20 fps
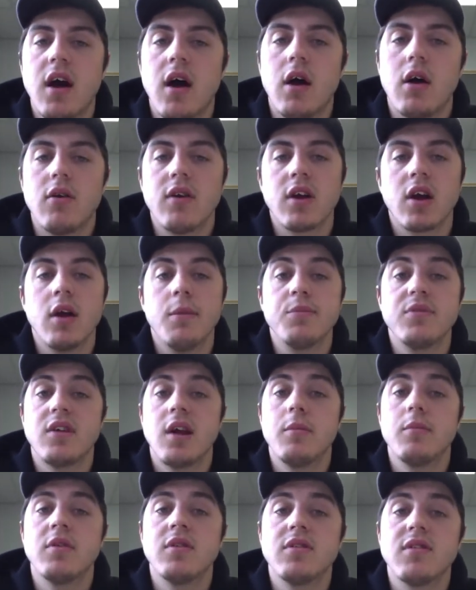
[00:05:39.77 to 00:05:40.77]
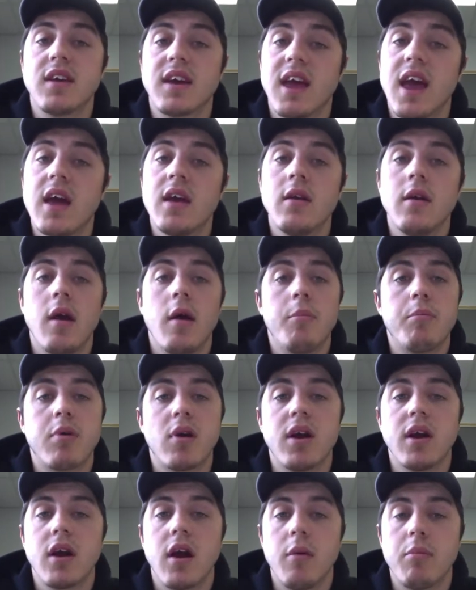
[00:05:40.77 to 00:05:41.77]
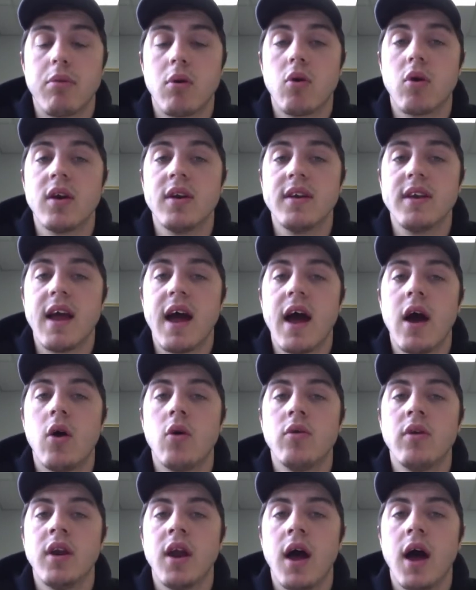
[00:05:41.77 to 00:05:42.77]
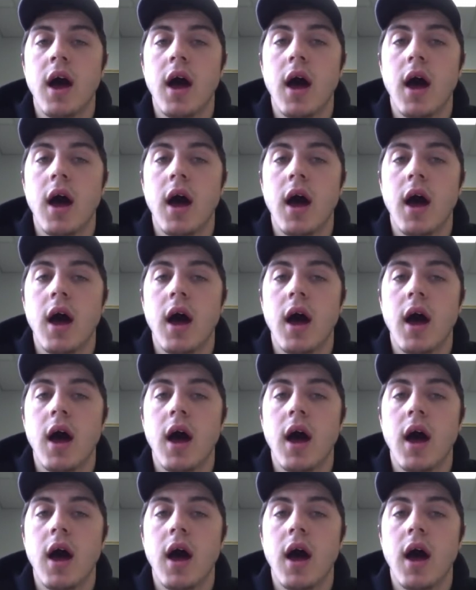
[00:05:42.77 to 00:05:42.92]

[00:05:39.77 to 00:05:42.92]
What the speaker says: Our income statements, again, are broken down